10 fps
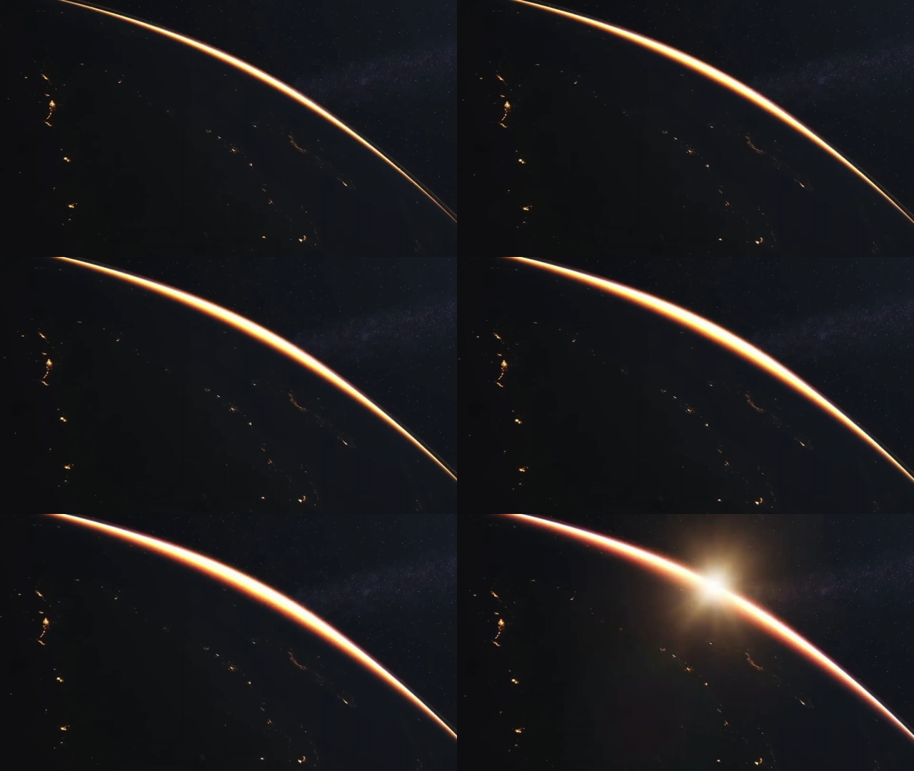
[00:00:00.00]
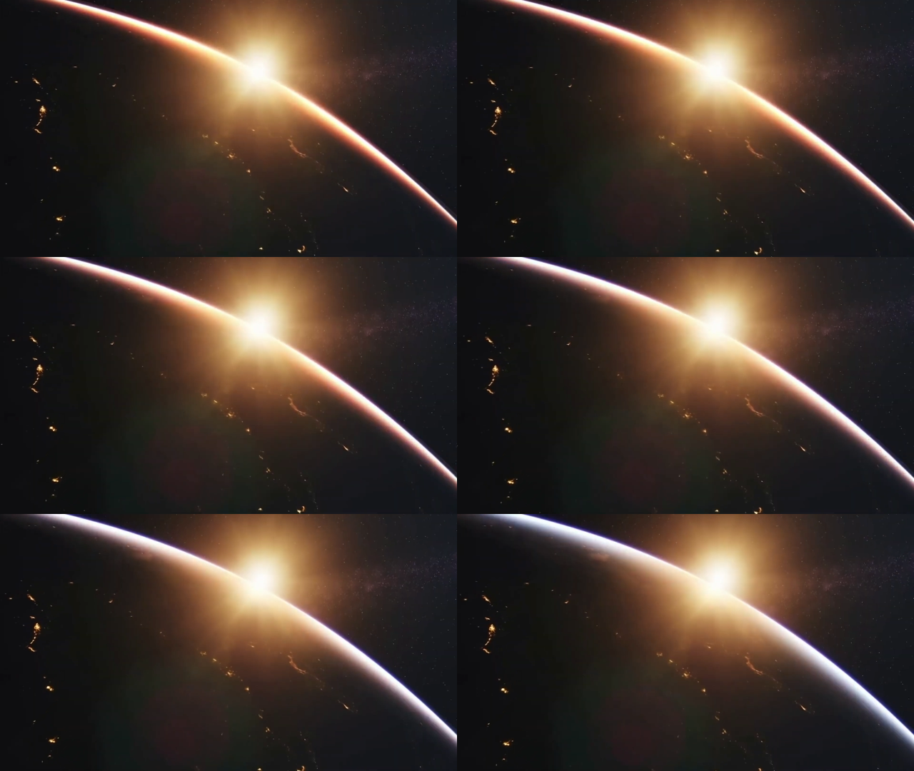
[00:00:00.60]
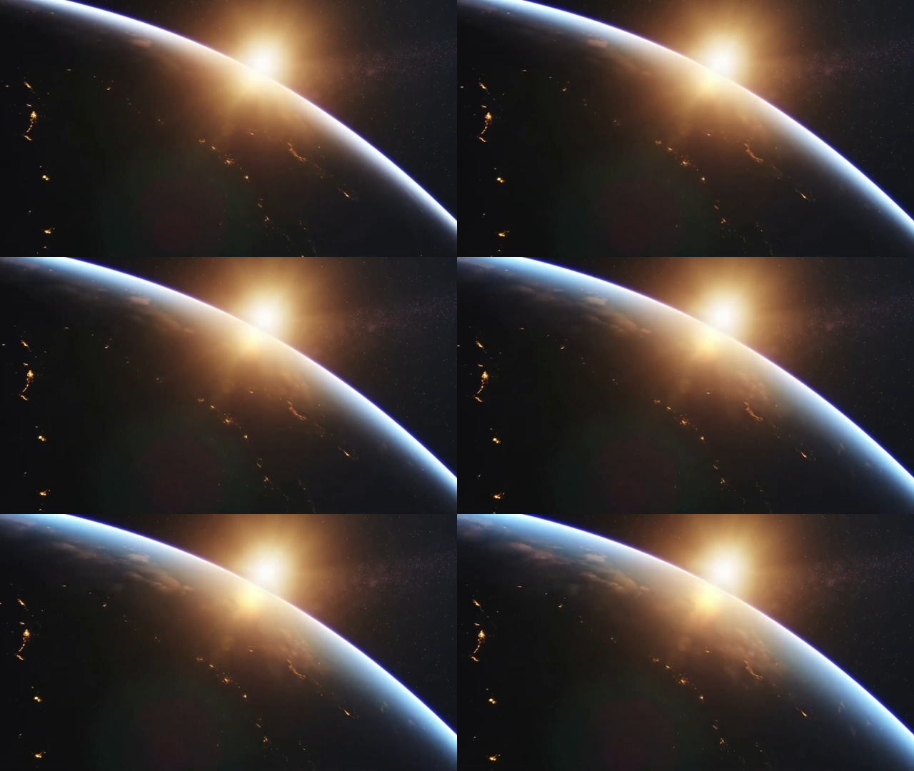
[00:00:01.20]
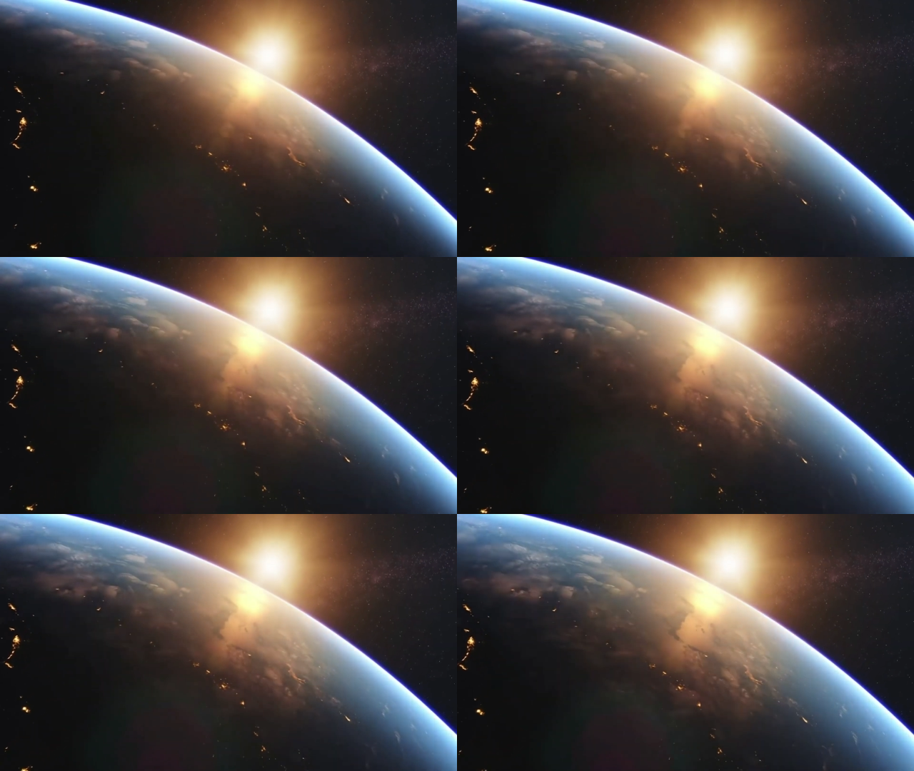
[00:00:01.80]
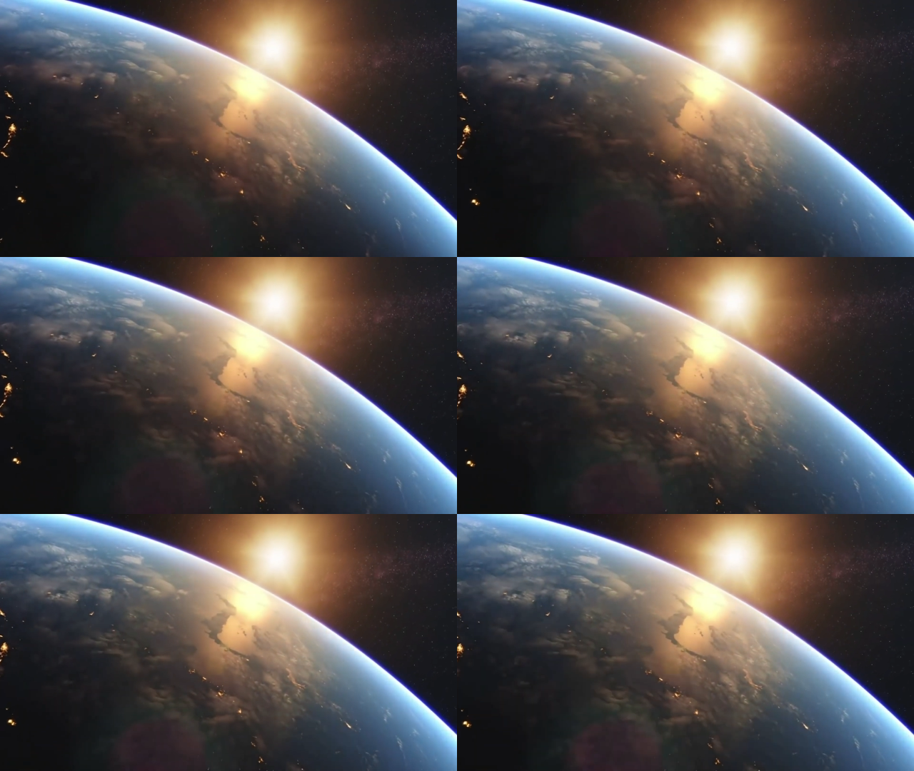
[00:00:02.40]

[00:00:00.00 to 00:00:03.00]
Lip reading: (no speaker visible)